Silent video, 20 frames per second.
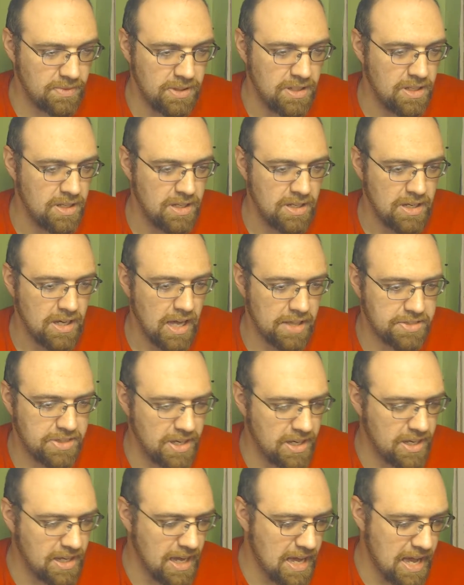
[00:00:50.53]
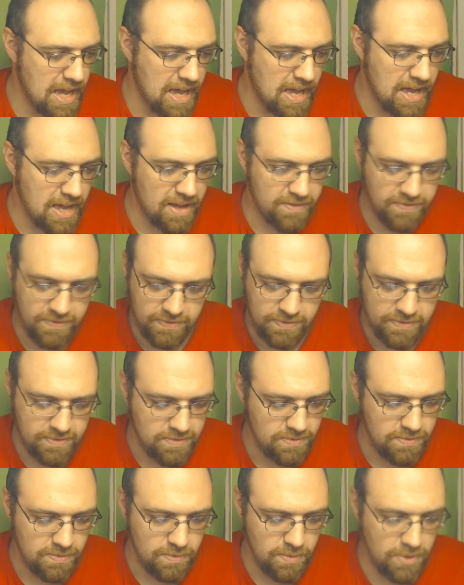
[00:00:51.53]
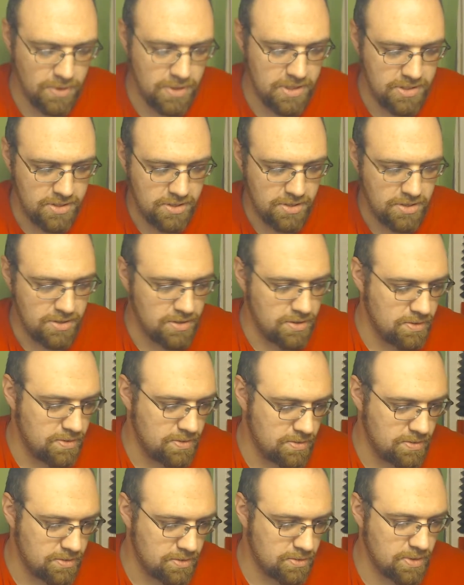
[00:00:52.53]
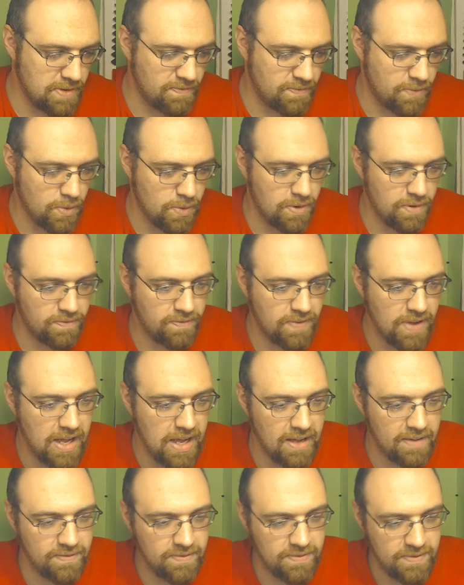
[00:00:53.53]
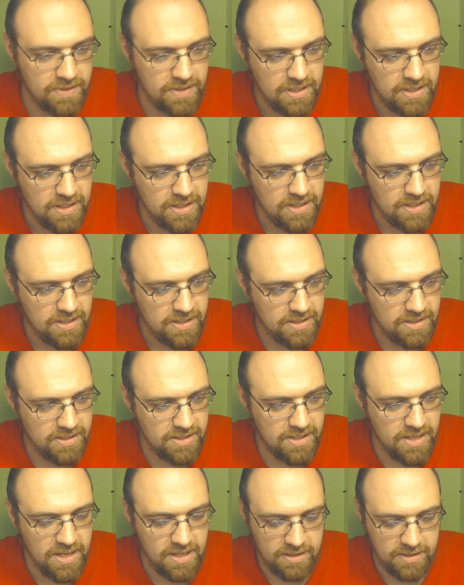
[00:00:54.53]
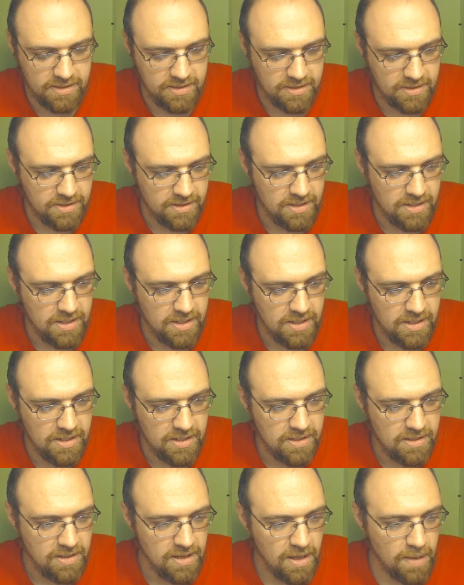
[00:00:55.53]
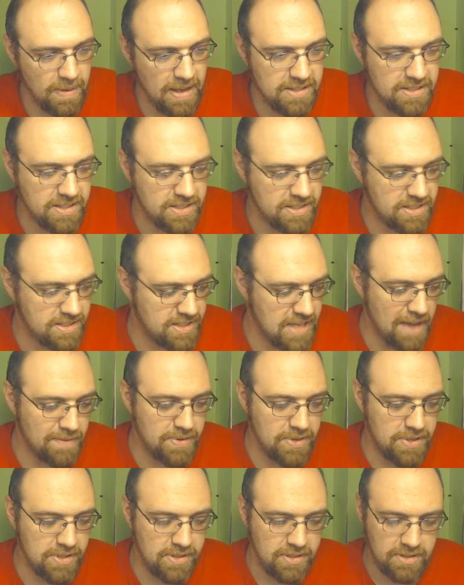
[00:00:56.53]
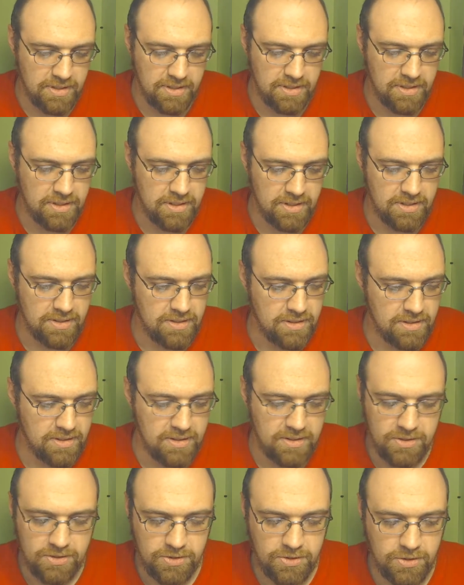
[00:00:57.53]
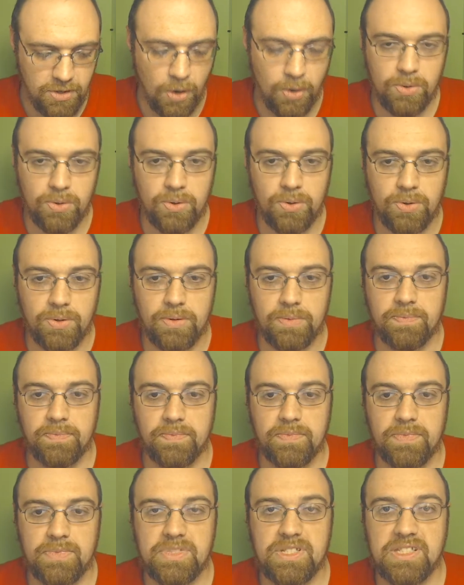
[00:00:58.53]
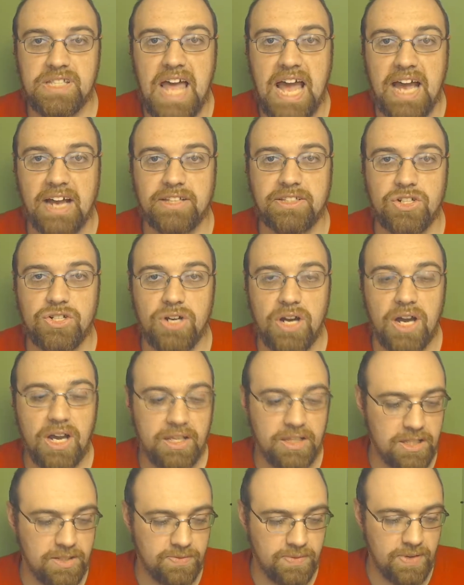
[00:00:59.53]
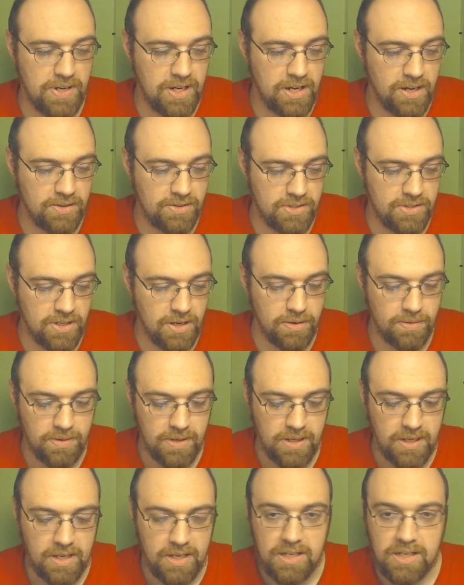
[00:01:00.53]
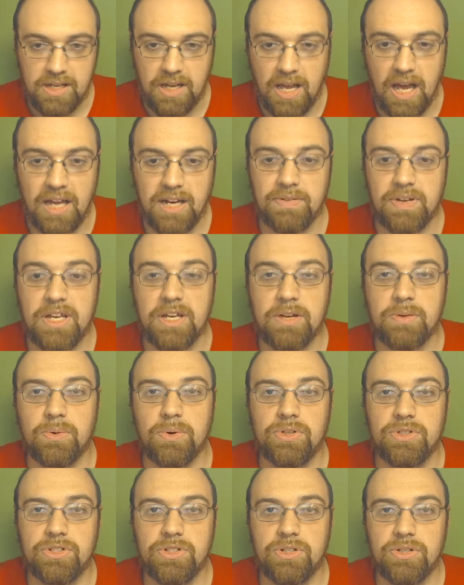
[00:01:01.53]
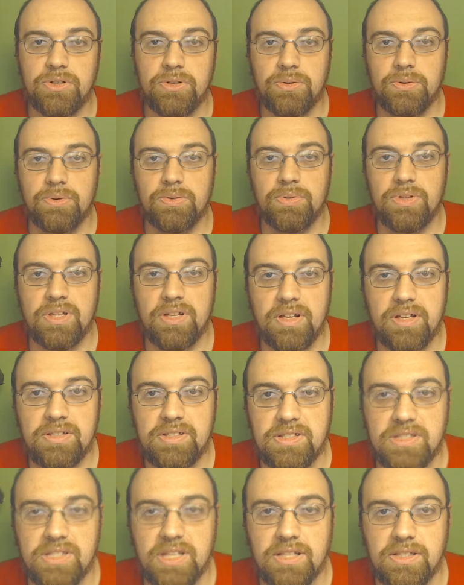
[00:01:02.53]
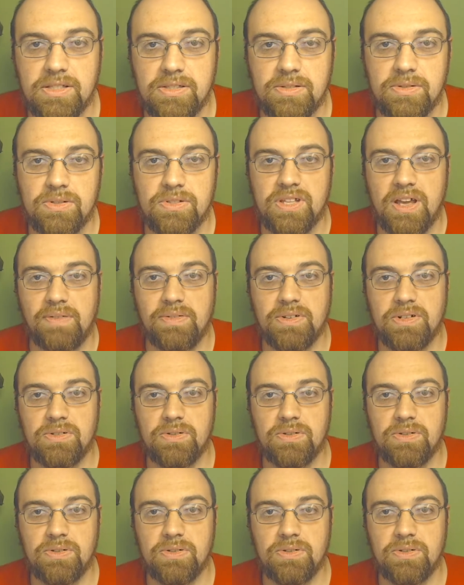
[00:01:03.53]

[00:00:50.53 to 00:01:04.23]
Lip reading: I think I have 1, 2, 3, 4, 5, 6, about 7 total snacks to try in this video. So kind of equal to the 6 or 7 corn